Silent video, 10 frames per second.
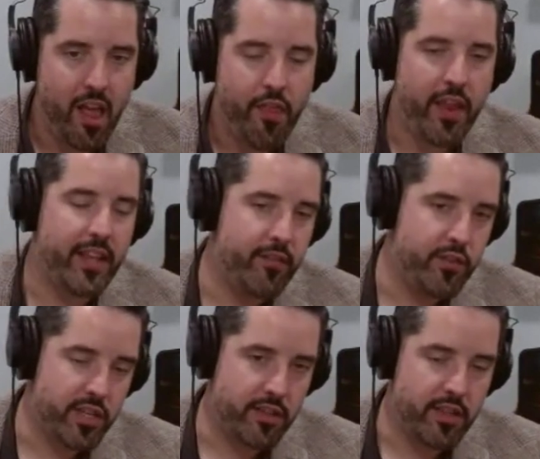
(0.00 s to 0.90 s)
that
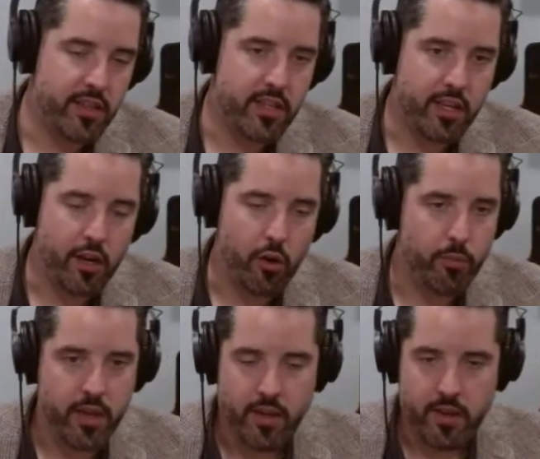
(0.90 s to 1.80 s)
lives in
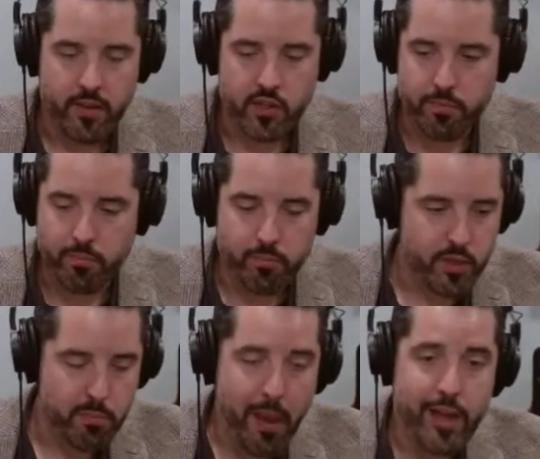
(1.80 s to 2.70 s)

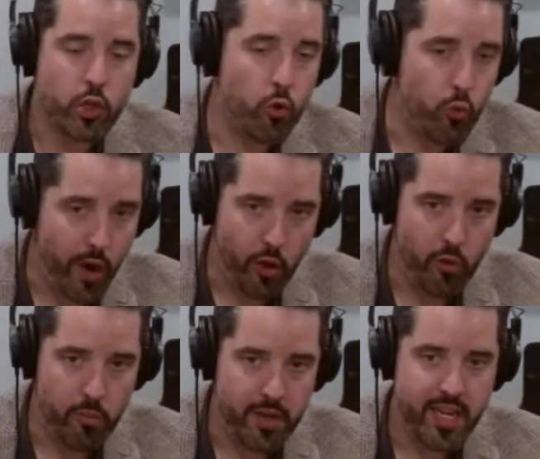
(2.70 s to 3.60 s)
this magical
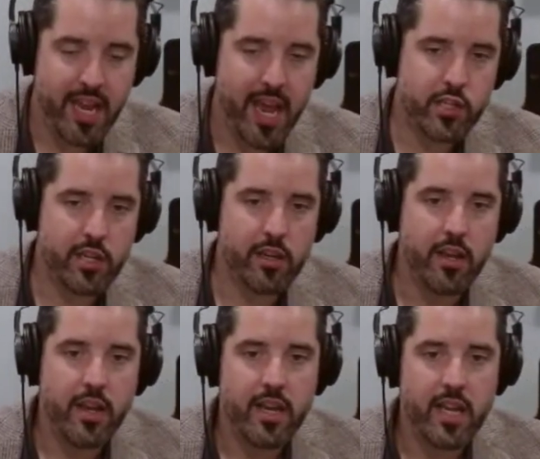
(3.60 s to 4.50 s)
realm, and he has
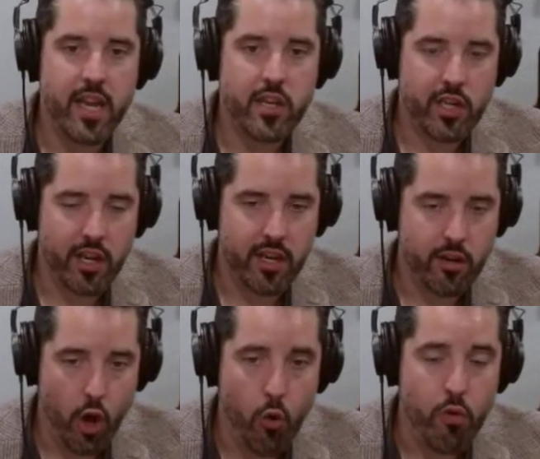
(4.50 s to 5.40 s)
to
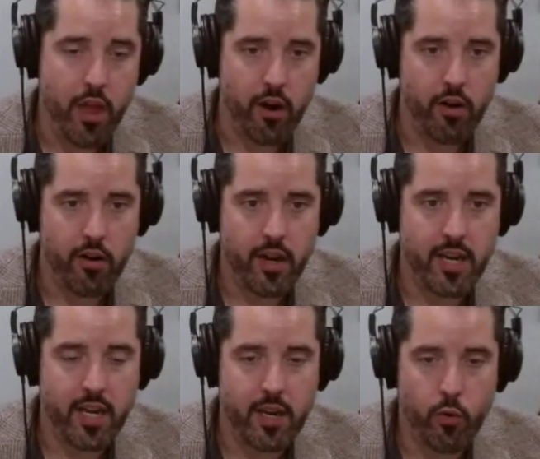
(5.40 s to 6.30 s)
go there, and
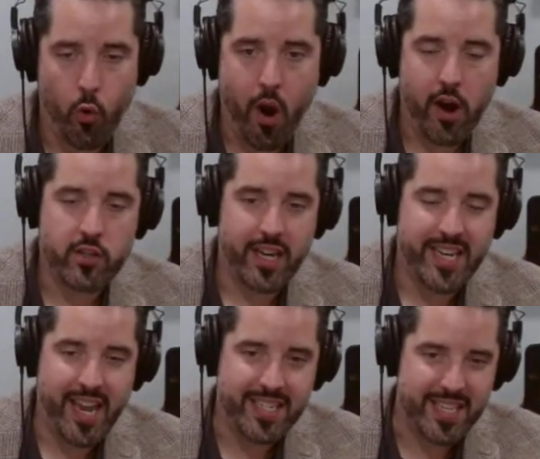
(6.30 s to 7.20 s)
it requires that he
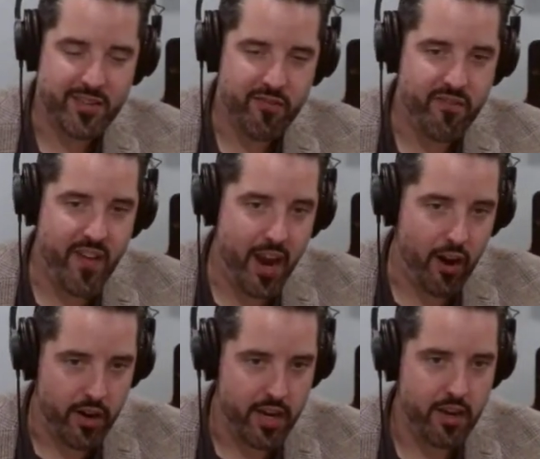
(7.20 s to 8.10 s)
takes this
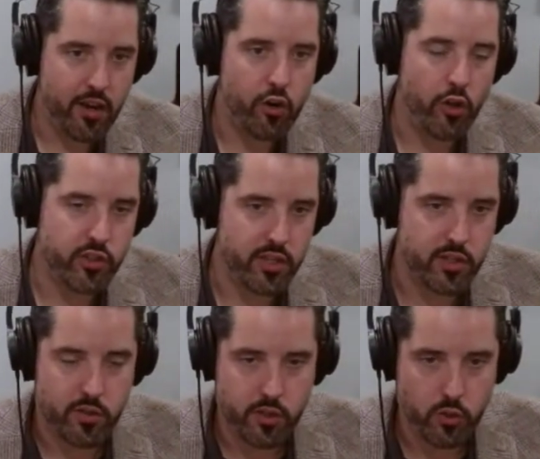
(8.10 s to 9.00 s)
ferry across
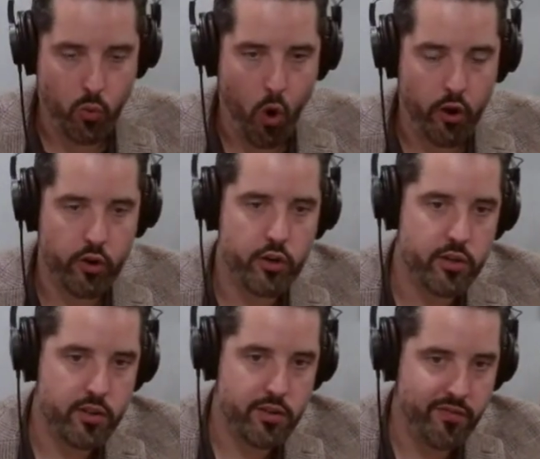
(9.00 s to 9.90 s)
this water
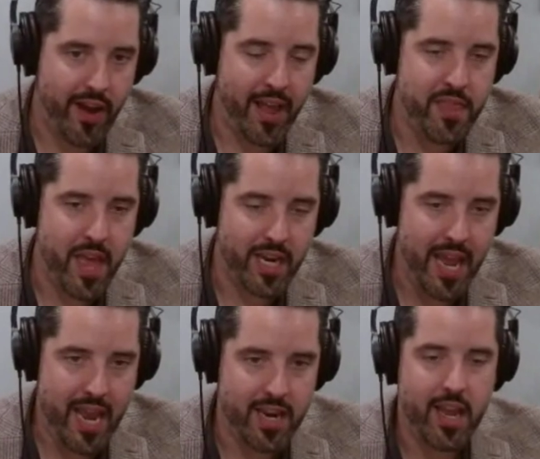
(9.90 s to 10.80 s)
to find that
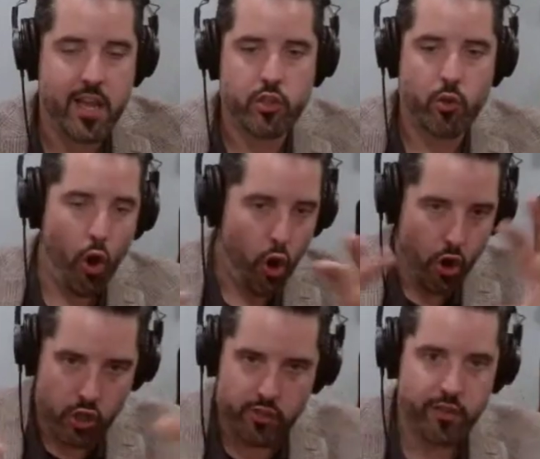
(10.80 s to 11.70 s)
land. So
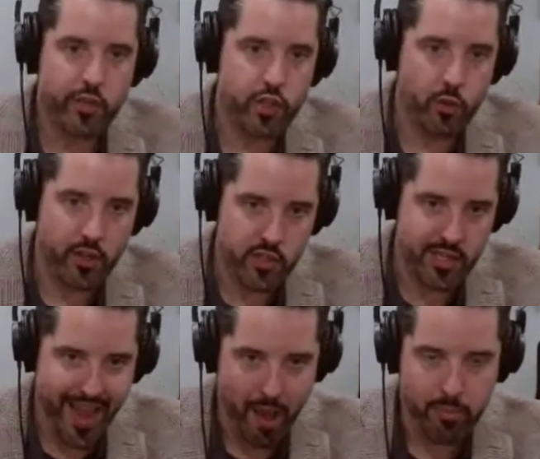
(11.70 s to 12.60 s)
all of this you can see
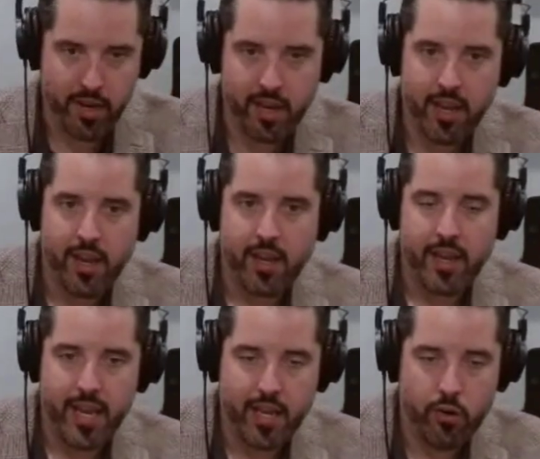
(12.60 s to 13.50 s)
happening
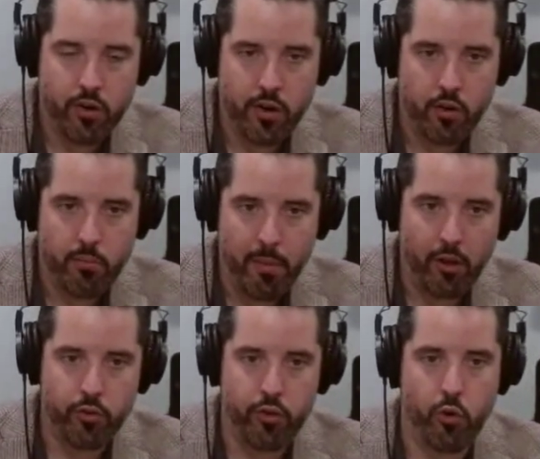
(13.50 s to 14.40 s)
in
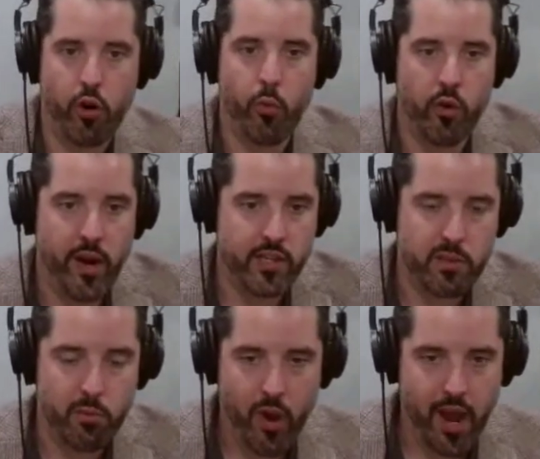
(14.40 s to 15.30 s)
Meldalorn when
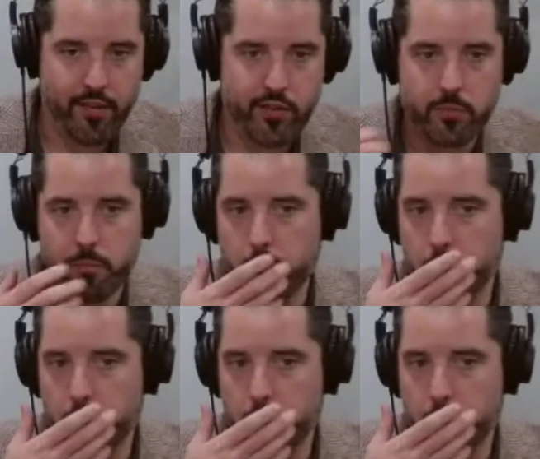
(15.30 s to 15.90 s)
Ransom arrives.